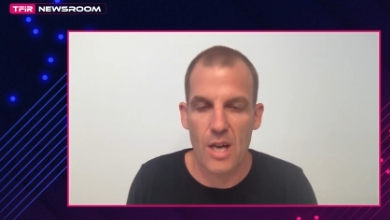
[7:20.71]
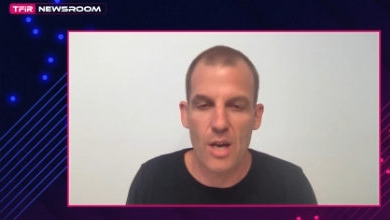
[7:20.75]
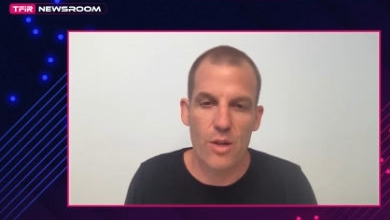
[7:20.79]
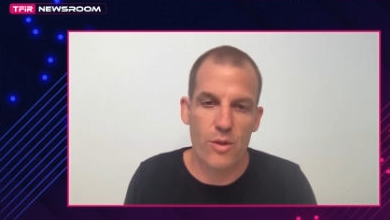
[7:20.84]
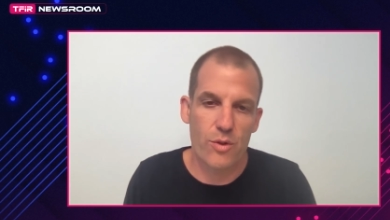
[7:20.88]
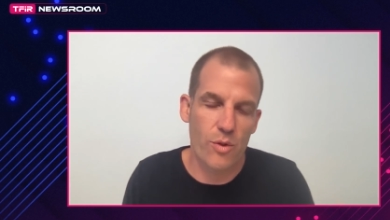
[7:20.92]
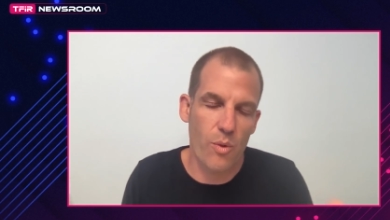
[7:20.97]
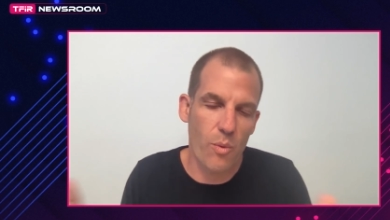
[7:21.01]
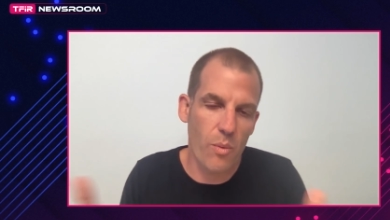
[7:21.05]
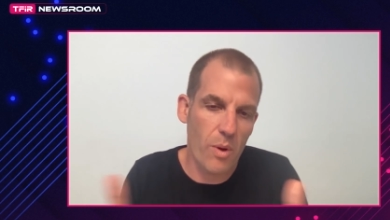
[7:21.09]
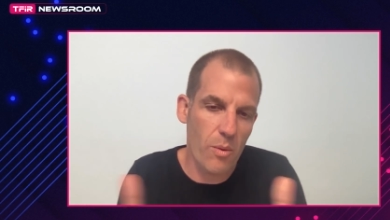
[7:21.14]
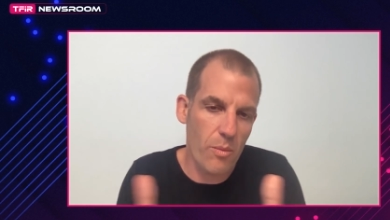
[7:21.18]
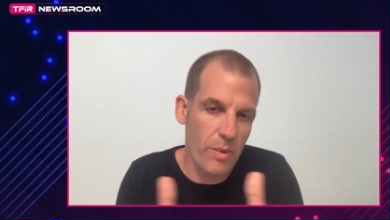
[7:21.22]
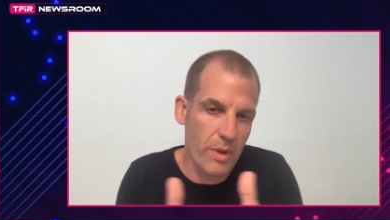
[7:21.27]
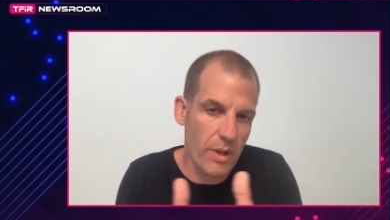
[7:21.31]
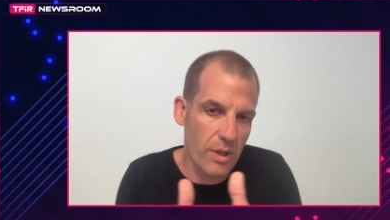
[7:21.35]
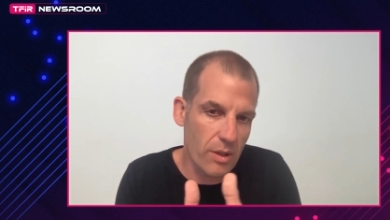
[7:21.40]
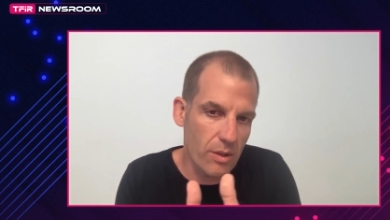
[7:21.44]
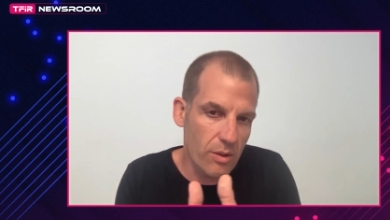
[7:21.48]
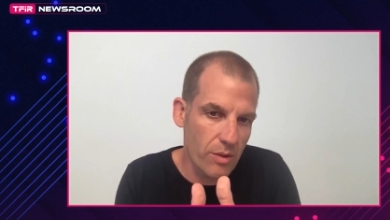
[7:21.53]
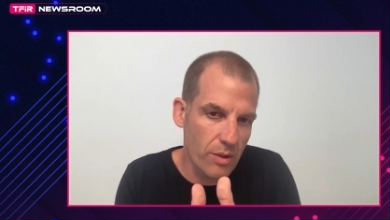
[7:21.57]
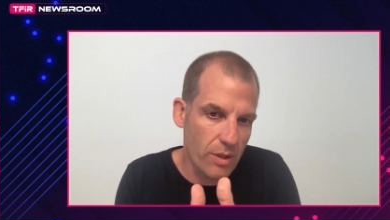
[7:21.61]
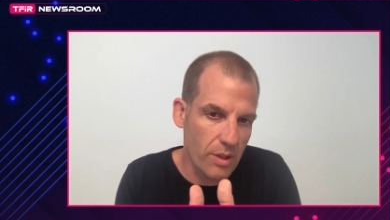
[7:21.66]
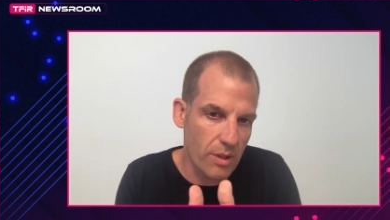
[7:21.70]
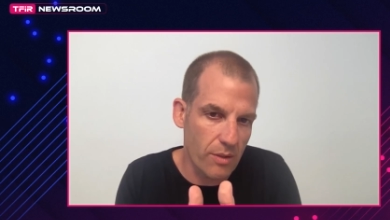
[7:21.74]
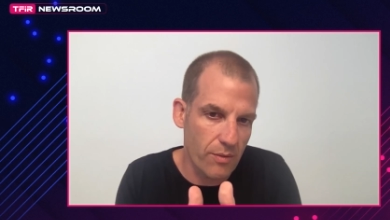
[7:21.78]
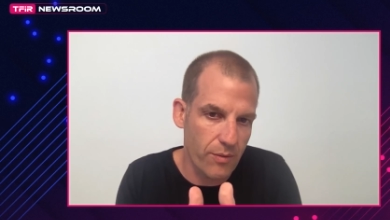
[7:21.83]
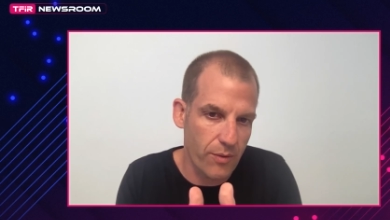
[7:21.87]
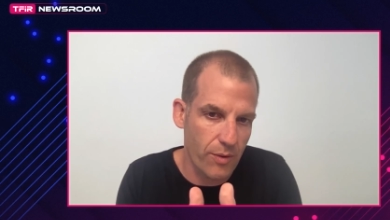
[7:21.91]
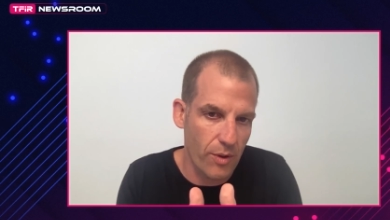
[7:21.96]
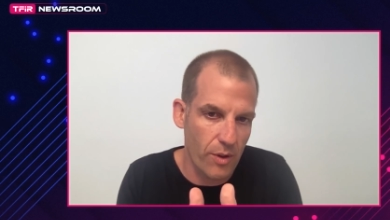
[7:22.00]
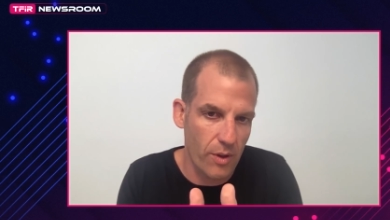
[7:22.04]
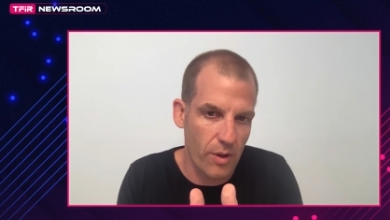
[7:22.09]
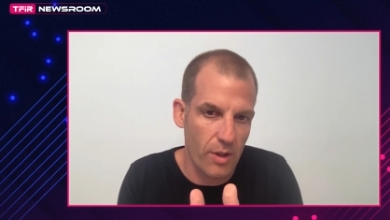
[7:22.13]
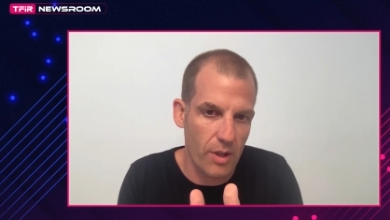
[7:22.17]
So what we're looking
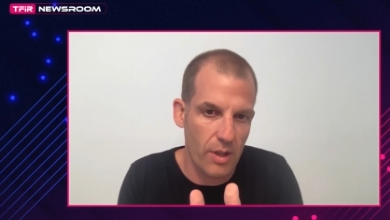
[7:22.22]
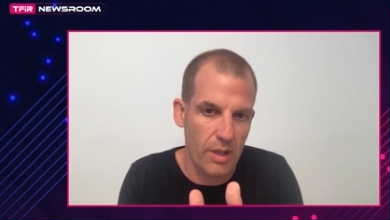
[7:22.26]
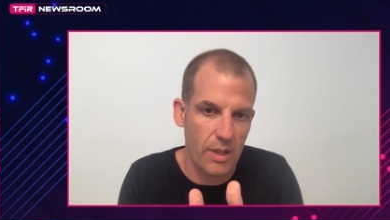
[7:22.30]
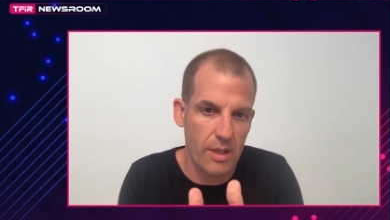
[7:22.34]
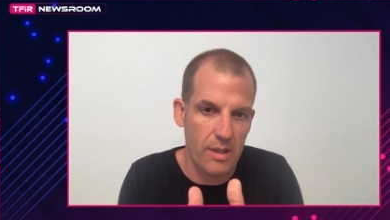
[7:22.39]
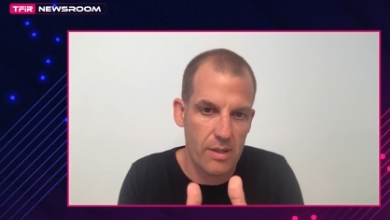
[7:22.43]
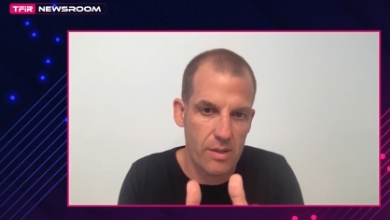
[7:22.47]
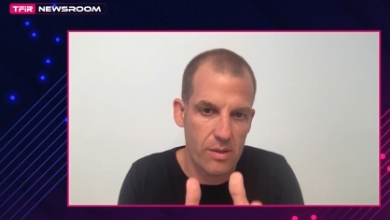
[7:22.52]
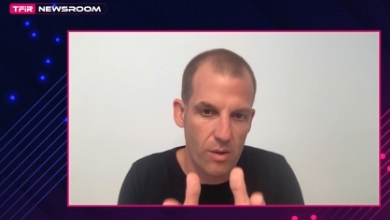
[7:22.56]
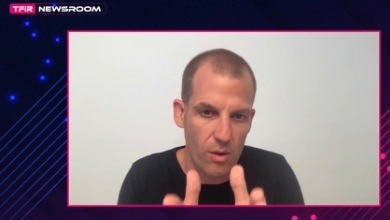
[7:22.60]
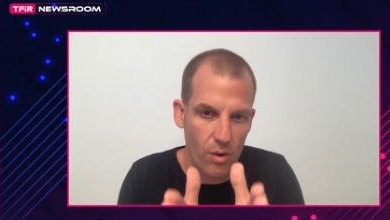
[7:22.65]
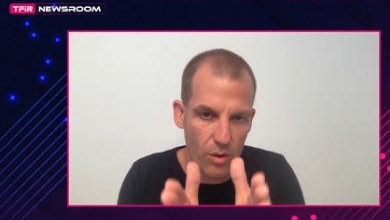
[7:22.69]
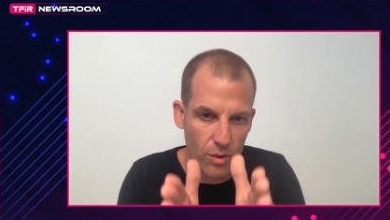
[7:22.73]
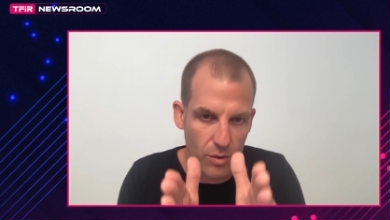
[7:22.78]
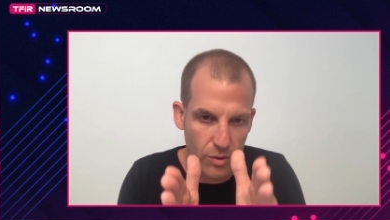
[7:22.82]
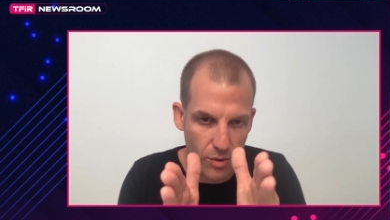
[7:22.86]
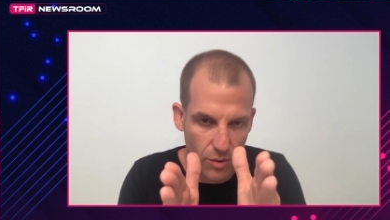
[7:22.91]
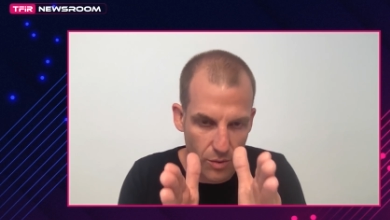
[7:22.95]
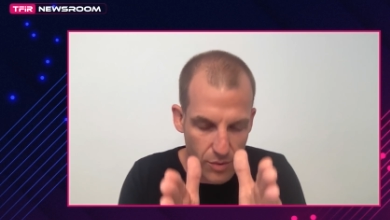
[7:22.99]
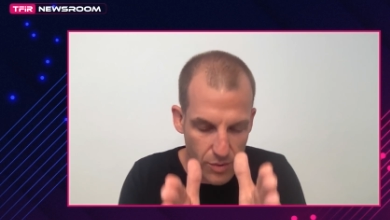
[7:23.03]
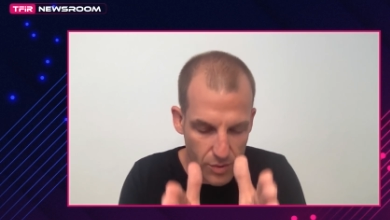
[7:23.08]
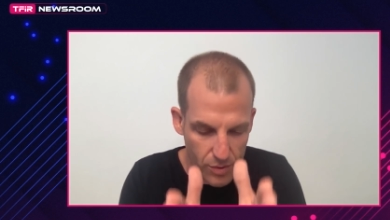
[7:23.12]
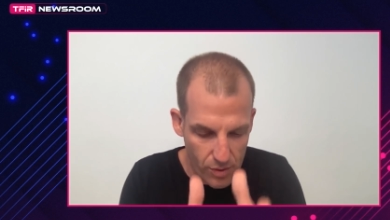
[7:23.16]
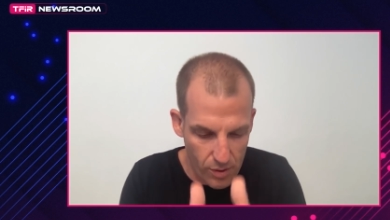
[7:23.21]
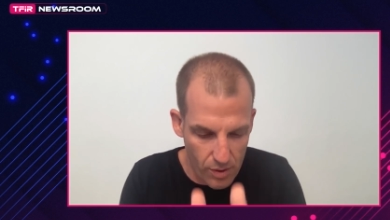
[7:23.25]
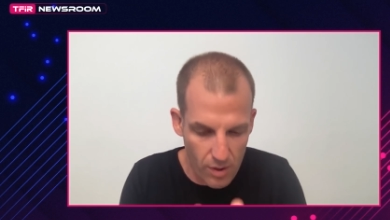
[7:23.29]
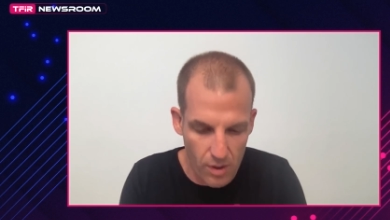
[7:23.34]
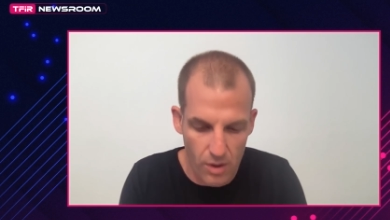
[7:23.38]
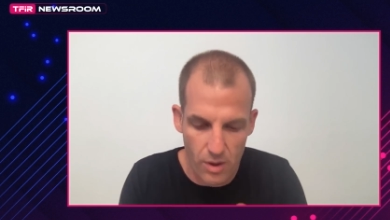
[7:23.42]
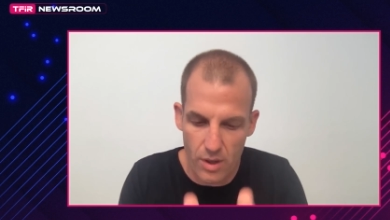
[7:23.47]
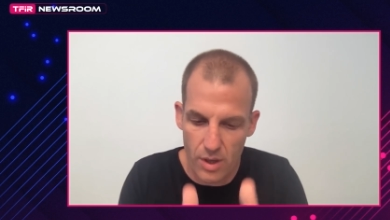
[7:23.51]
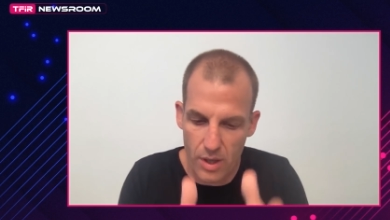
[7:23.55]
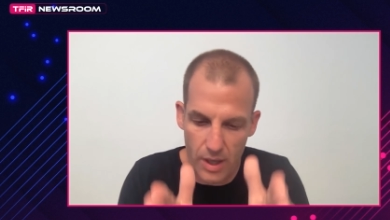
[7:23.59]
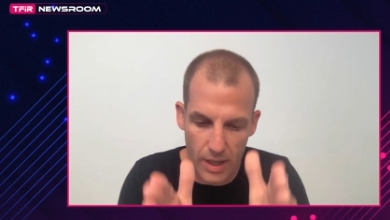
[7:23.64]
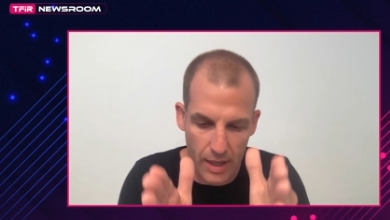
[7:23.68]
for is all those
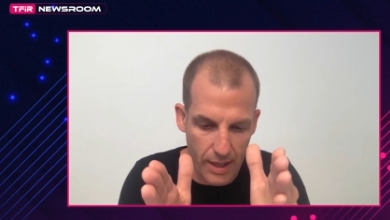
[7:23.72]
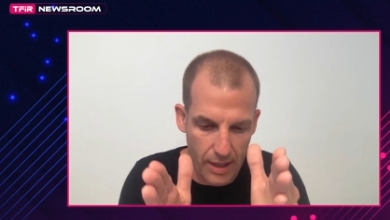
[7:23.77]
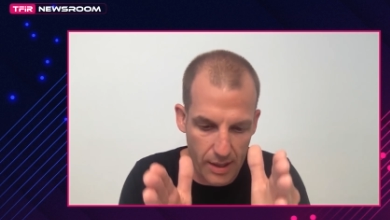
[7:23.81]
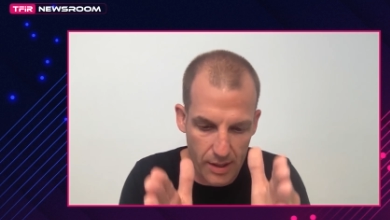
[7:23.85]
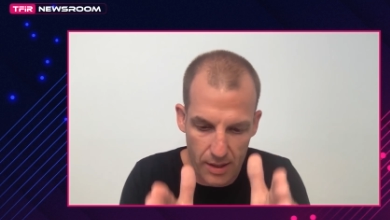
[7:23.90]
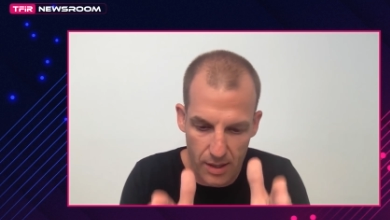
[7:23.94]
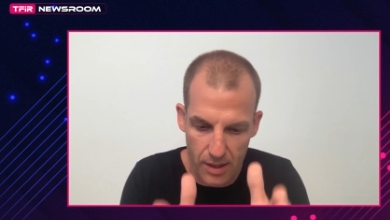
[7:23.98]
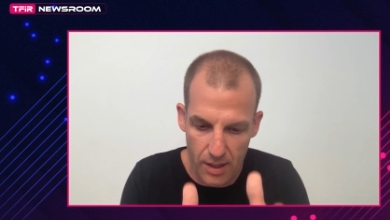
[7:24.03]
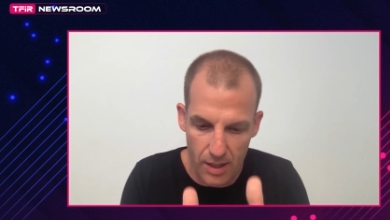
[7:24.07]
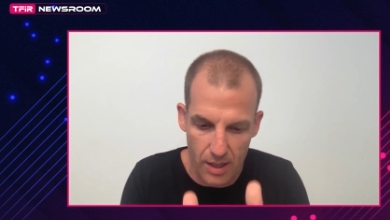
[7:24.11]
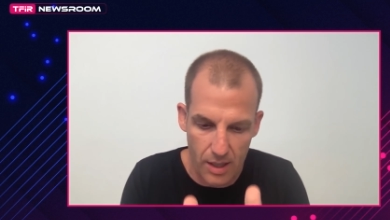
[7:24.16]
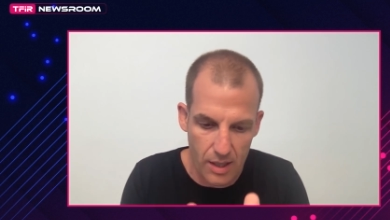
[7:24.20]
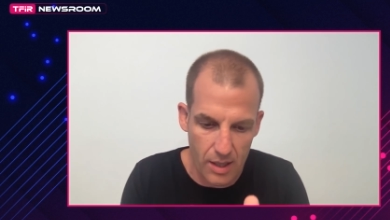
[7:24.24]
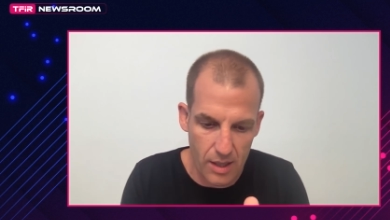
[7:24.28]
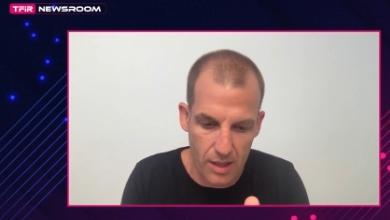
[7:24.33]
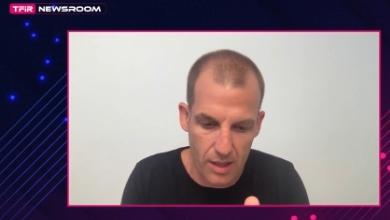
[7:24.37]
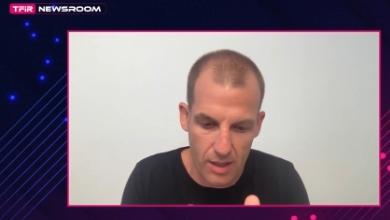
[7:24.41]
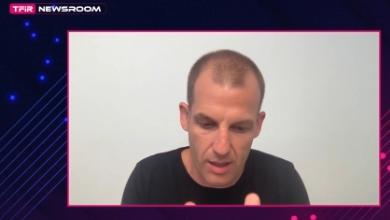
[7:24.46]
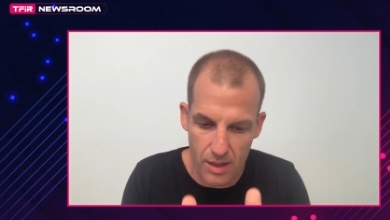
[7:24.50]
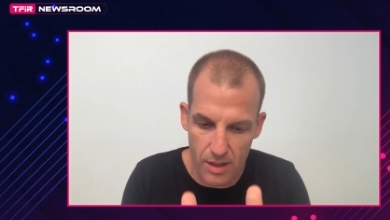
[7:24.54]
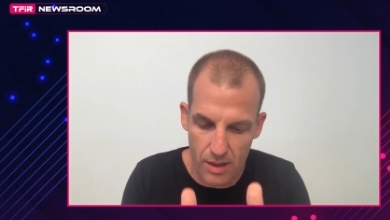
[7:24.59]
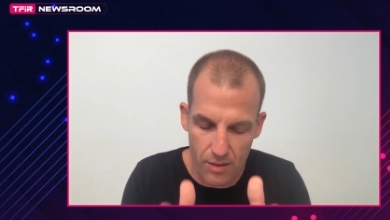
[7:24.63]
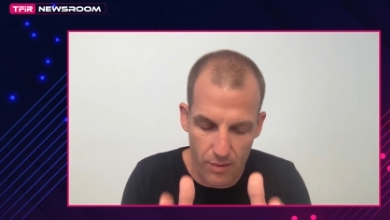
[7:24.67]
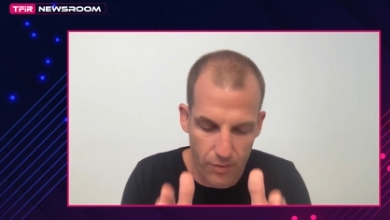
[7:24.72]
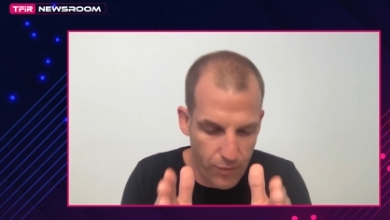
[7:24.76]
log and uh,